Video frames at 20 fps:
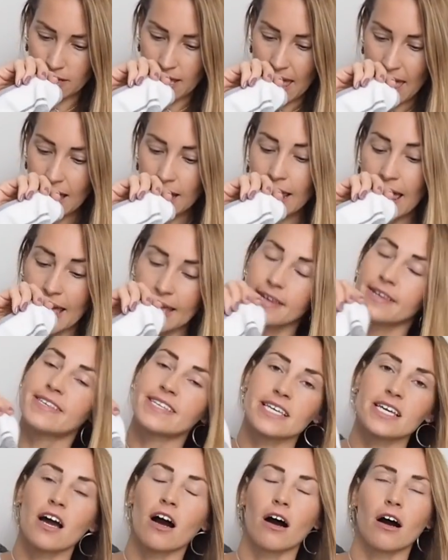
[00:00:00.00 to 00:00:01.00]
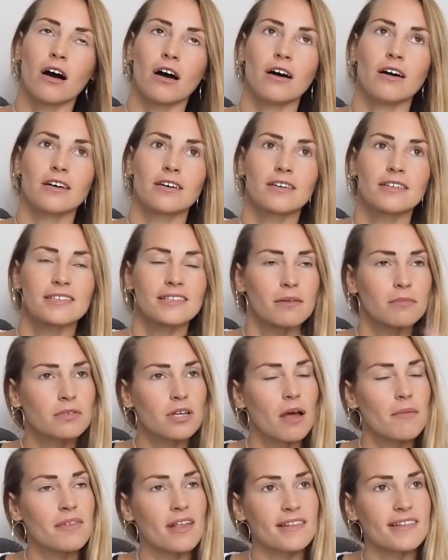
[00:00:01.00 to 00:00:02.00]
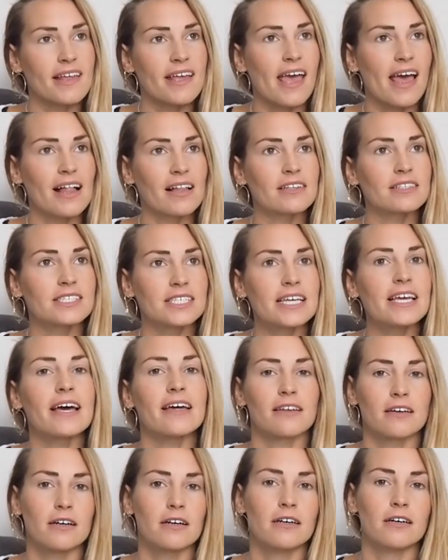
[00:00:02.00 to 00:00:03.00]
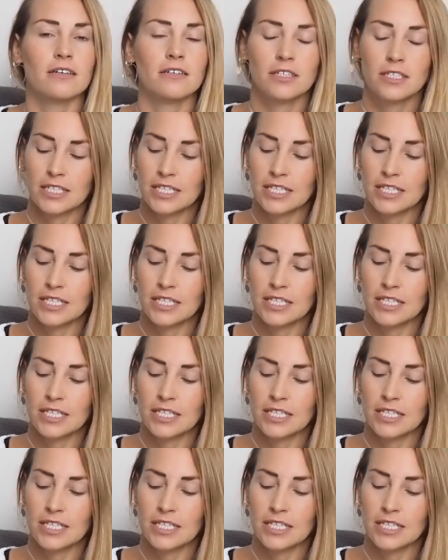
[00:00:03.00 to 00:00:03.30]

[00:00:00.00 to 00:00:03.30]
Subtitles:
LNDR, because sometimes I say LDNR.